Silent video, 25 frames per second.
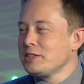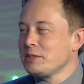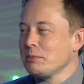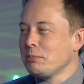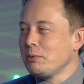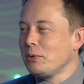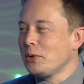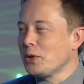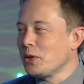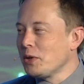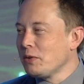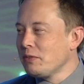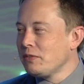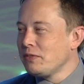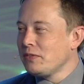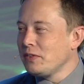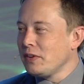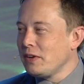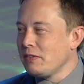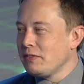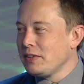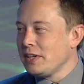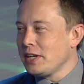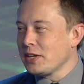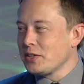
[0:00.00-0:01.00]
very supportive
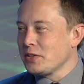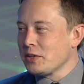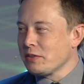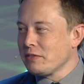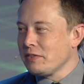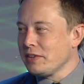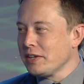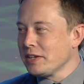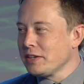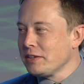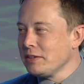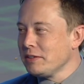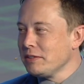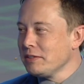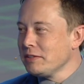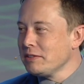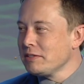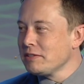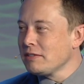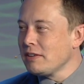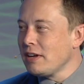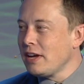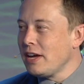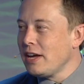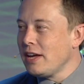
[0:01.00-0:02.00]
of electric
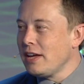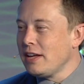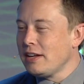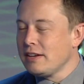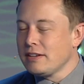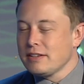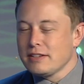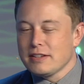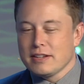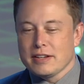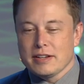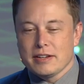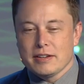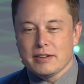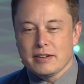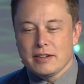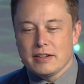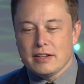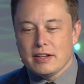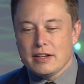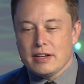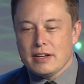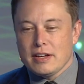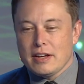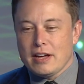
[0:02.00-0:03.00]
vehicles, and
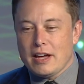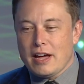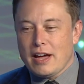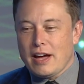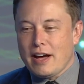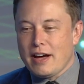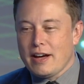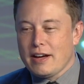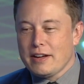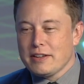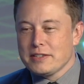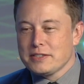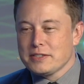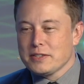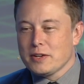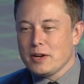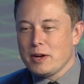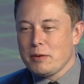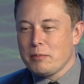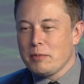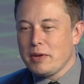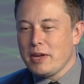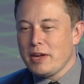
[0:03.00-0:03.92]
so